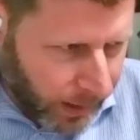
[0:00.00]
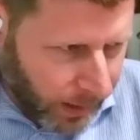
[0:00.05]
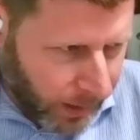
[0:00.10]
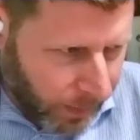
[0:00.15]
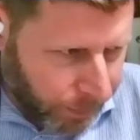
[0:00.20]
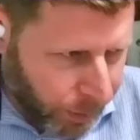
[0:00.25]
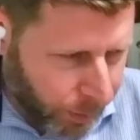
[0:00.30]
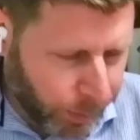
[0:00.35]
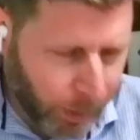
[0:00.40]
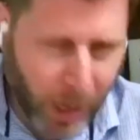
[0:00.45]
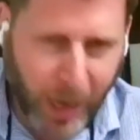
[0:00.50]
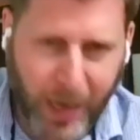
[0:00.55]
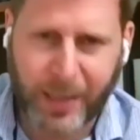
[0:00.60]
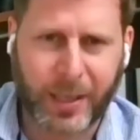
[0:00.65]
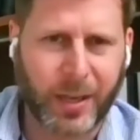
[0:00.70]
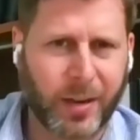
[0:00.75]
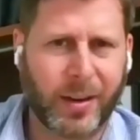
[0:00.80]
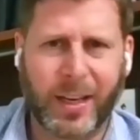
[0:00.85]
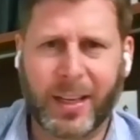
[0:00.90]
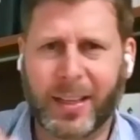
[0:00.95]

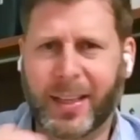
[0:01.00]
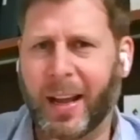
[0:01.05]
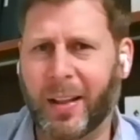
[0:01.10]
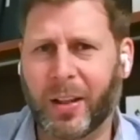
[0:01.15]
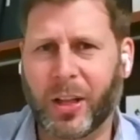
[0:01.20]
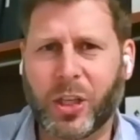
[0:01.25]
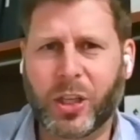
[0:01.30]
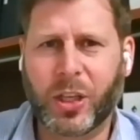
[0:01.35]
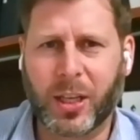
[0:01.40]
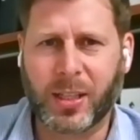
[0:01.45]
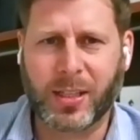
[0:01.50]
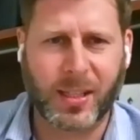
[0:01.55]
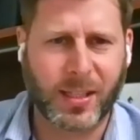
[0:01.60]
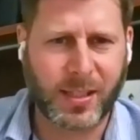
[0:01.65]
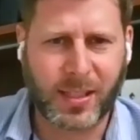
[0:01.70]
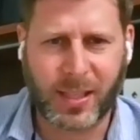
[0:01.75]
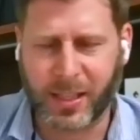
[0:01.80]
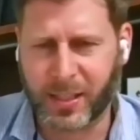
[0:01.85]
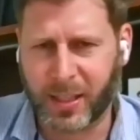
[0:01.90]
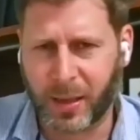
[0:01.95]
proprietary intelligence and
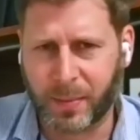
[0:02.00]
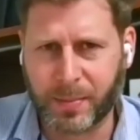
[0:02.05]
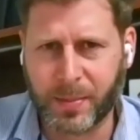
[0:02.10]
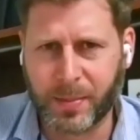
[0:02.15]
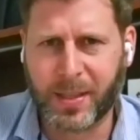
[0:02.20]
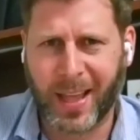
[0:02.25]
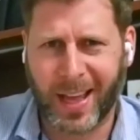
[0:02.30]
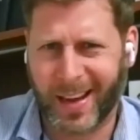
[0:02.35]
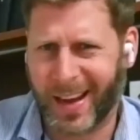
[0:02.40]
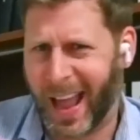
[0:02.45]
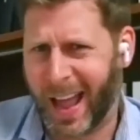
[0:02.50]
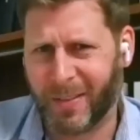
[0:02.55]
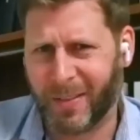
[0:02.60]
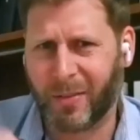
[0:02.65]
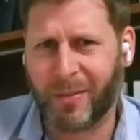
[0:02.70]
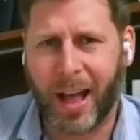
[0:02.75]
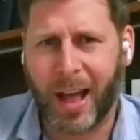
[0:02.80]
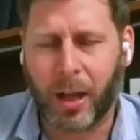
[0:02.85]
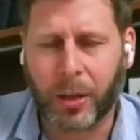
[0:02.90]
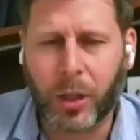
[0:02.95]
systems that have a
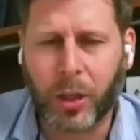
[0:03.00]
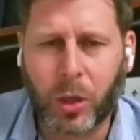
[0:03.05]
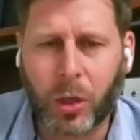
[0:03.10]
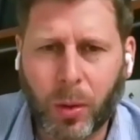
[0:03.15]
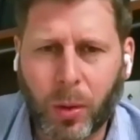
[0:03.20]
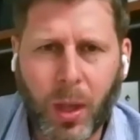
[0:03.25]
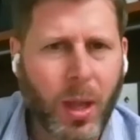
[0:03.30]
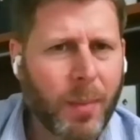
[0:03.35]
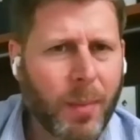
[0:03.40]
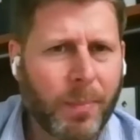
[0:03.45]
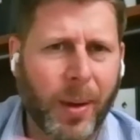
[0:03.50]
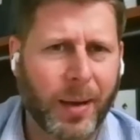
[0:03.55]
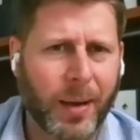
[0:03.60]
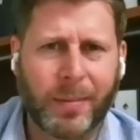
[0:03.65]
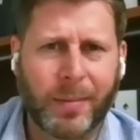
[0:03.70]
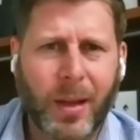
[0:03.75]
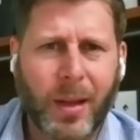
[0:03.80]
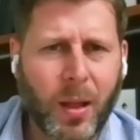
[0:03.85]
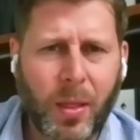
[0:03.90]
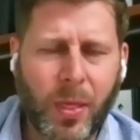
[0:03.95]
value,
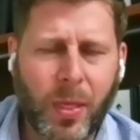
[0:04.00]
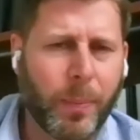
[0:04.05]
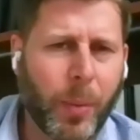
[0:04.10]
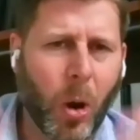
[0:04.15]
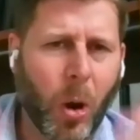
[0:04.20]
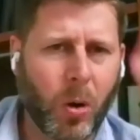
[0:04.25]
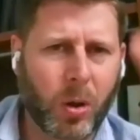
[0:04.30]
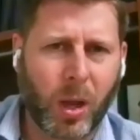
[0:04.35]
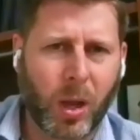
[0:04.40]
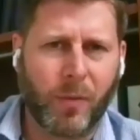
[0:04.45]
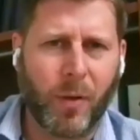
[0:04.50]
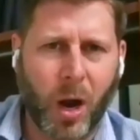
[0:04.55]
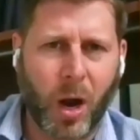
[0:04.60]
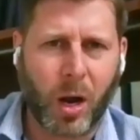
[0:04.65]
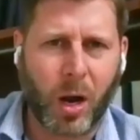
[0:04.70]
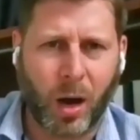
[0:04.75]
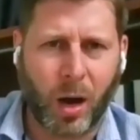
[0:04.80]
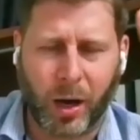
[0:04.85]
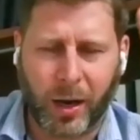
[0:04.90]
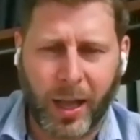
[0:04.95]
but the bulk of
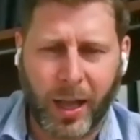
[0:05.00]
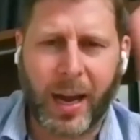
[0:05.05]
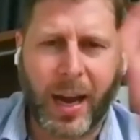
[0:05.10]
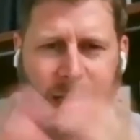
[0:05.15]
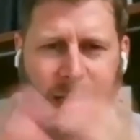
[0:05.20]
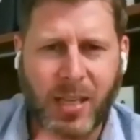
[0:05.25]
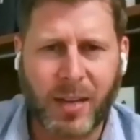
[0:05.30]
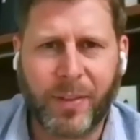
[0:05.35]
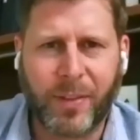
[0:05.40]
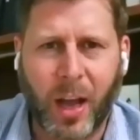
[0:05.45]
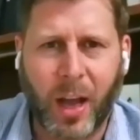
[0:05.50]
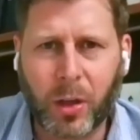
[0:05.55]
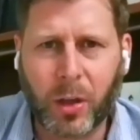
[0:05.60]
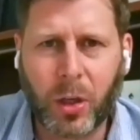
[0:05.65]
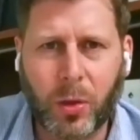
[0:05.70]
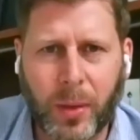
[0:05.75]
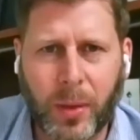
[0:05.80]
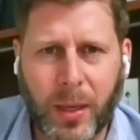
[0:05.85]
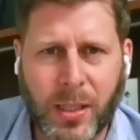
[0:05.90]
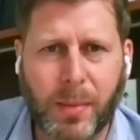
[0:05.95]
our net asset
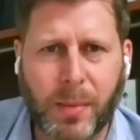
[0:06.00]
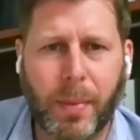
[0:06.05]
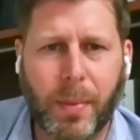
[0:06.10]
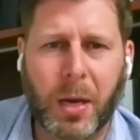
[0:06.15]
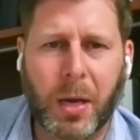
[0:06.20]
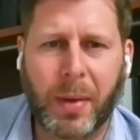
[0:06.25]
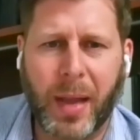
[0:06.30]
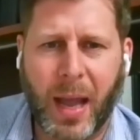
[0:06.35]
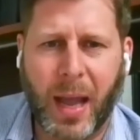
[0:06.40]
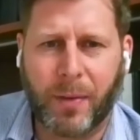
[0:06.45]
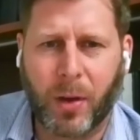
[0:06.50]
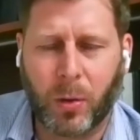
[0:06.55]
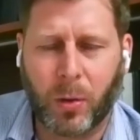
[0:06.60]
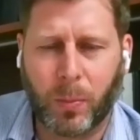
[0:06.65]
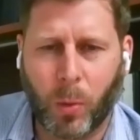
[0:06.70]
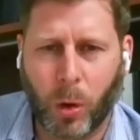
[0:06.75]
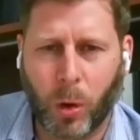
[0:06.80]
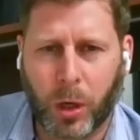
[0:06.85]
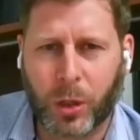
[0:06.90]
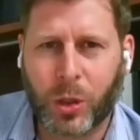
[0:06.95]
value is the money we have out
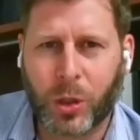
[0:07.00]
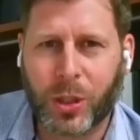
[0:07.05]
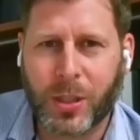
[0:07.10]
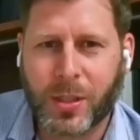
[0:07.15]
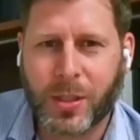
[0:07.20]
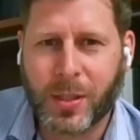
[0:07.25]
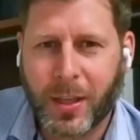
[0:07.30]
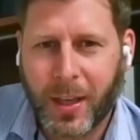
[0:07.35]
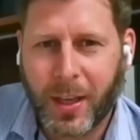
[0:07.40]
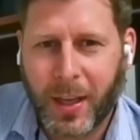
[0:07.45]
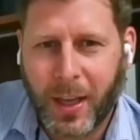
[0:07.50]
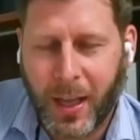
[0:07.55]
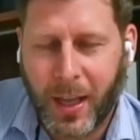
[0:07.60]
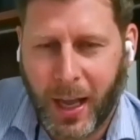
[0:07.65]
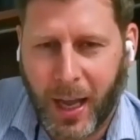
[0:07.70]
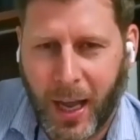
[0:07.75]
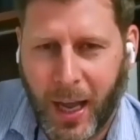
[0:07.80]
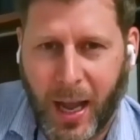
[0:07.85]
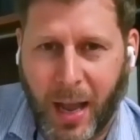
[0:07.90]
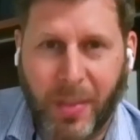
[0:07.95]
in mortgages.
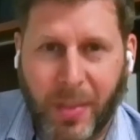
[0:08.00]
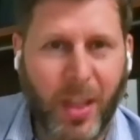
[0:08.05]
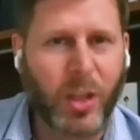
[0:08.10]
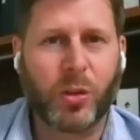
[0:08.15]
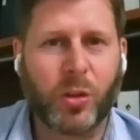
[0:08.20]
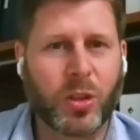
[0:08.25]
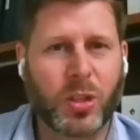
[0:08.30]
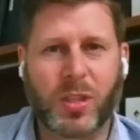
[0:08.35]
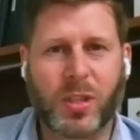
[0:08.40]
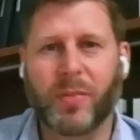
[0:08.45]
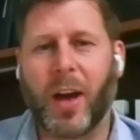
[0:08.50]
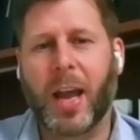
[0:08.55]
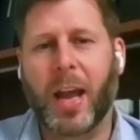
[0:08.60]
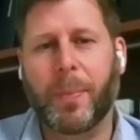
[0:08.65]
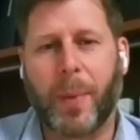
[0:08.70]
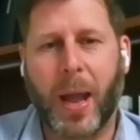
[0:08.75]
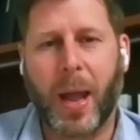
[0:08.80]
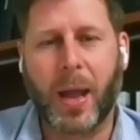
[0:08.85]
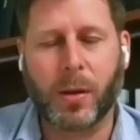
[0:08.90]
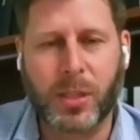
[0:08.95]
And then you just divide
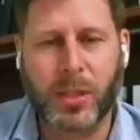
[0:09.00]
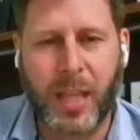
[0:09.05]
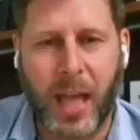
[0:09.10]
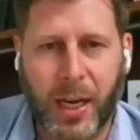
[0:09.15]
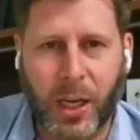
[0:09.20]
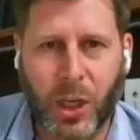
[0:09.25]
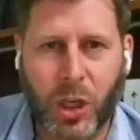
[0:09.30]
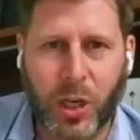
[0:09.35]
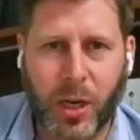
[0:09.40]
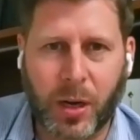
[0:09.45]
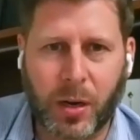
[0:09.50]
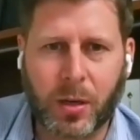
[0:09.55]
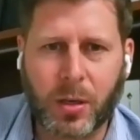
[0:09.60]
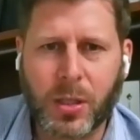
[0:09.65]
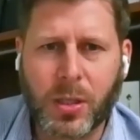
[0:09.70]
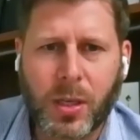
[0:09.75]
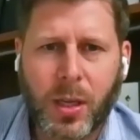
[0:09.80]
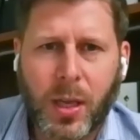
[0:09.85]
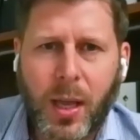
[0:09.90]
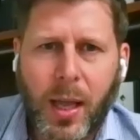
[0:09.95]
it by outstanding
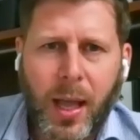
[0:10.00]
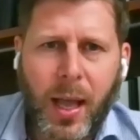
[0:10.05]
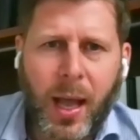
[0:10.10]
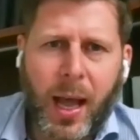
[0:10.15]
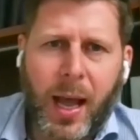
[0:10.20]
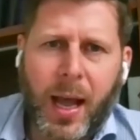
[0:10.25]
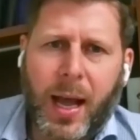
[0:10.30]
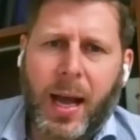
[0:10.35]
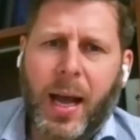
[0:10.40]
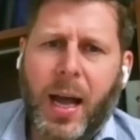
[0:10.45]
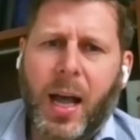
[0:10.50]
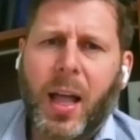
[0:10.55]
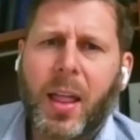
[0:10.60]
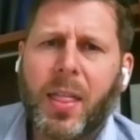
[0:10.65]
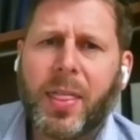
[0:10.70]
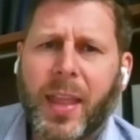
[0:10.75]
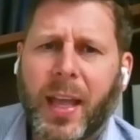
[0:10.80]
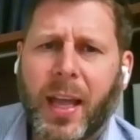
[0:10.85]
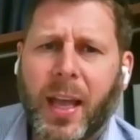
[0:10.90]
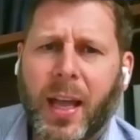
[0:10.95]
shares.
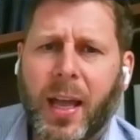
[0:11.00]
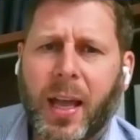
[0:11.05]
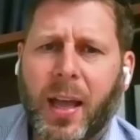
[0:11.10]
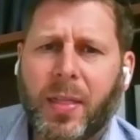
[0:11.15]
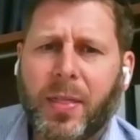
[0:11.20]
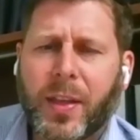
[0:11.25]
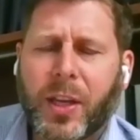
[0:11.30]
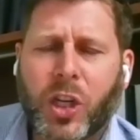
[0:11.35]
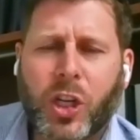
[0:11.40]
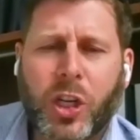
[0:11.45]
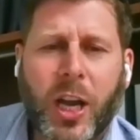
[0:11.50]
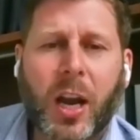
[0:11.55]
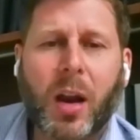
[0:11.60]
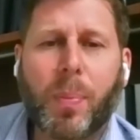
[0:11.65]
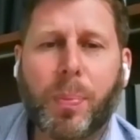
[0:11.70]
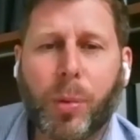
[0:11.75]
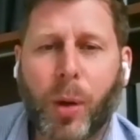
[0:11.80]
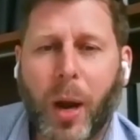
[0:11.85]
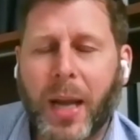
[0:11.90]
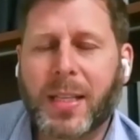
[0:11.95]
The
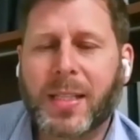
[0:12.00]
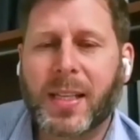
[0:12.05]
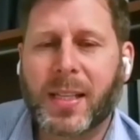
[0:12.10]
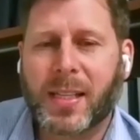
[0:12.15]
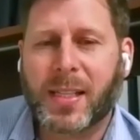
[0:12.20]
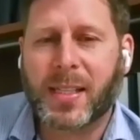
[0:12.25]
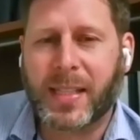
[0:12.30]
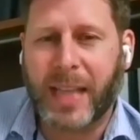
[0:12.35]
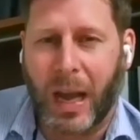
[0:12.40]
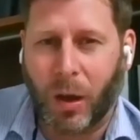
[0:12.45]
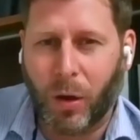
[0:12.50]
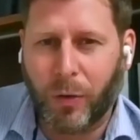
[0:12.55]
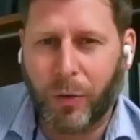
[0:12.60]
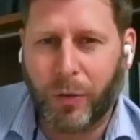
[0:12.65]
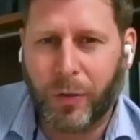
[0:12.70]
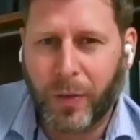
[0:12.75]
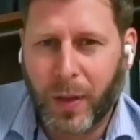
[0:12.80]
share price itself